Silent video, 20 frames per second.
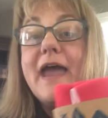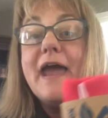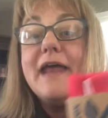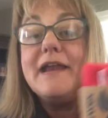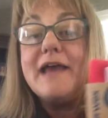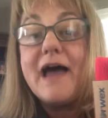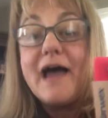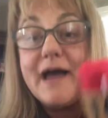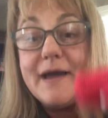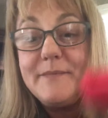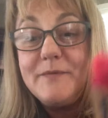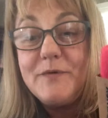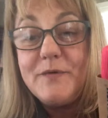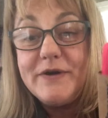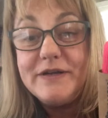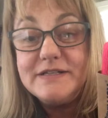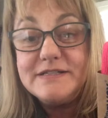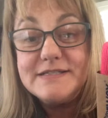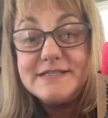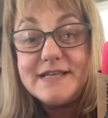And I'm
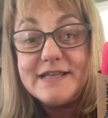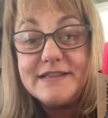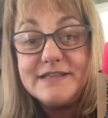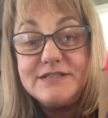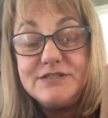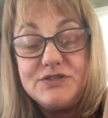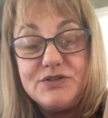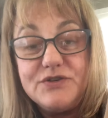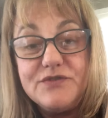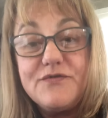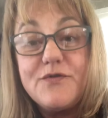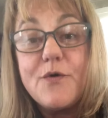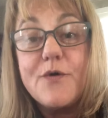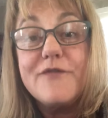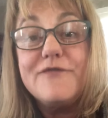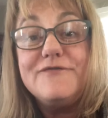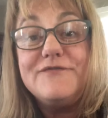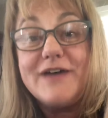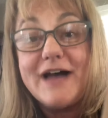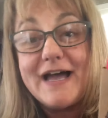going to sell it to you
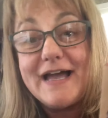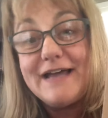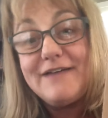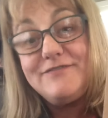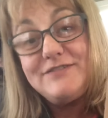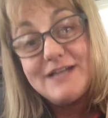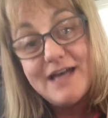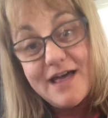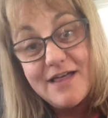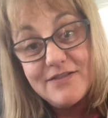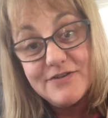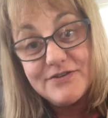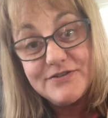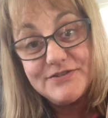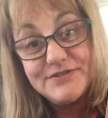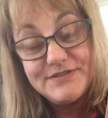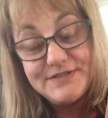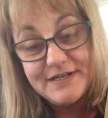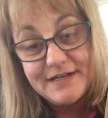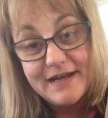for
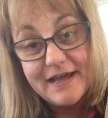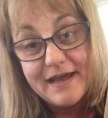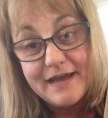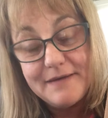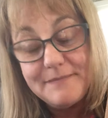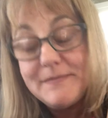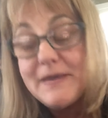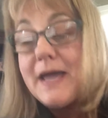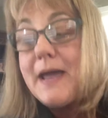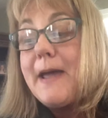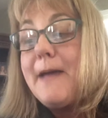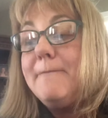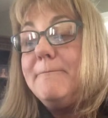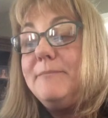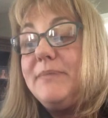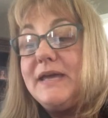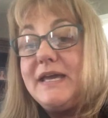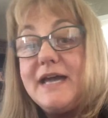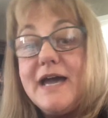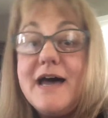$5 today
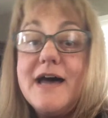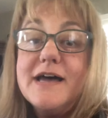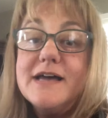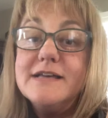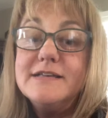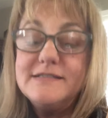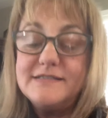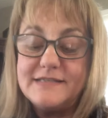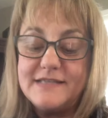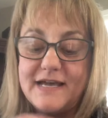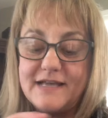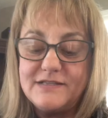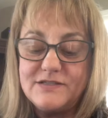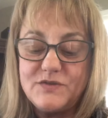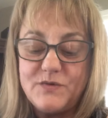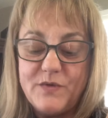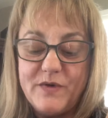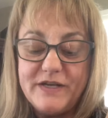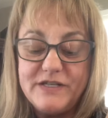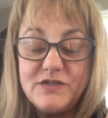because
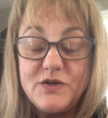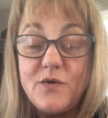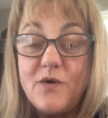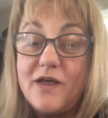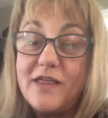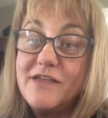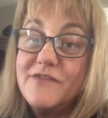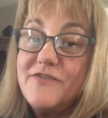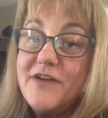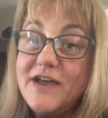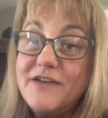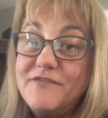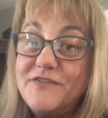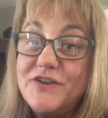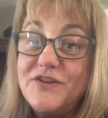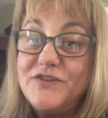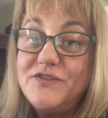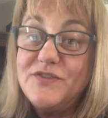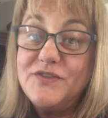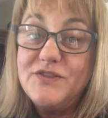that's going to qualify
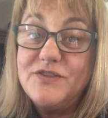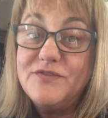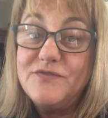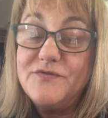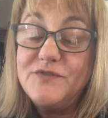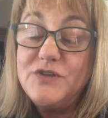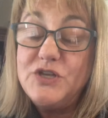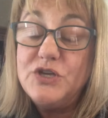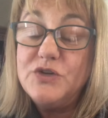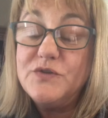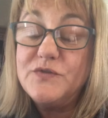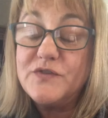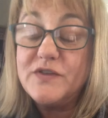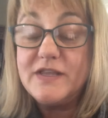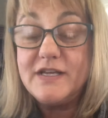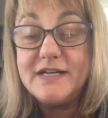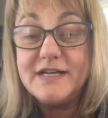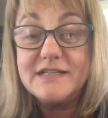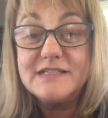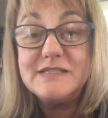for you for
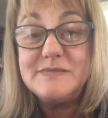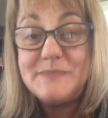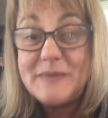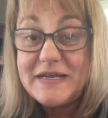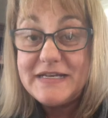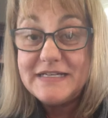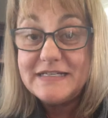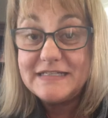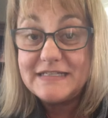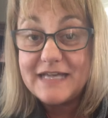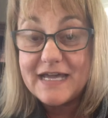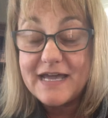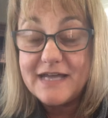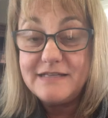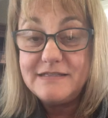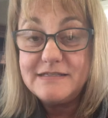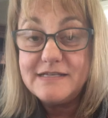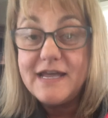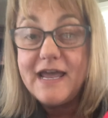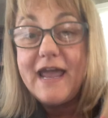the next spend and
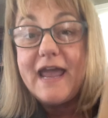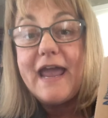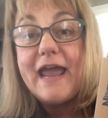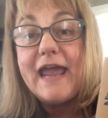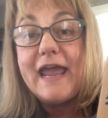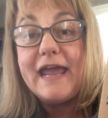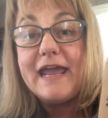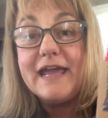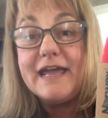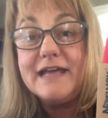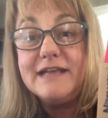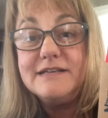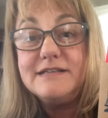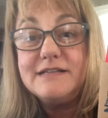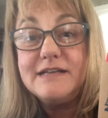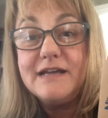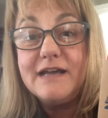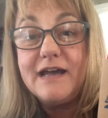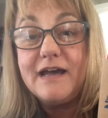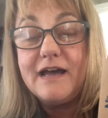get, and